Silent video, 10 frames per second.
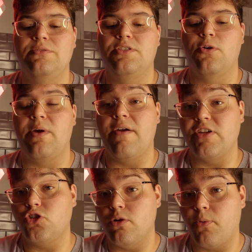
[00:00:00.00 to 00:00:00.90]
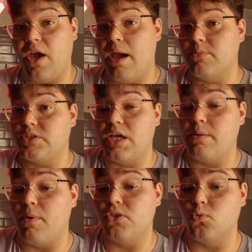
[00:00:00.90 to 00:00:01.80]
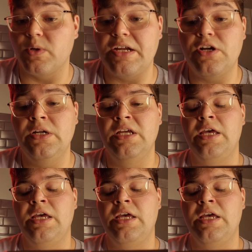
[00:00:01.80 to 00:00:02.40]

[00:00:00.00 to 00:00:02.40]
So we have a triple camera setup on the rear,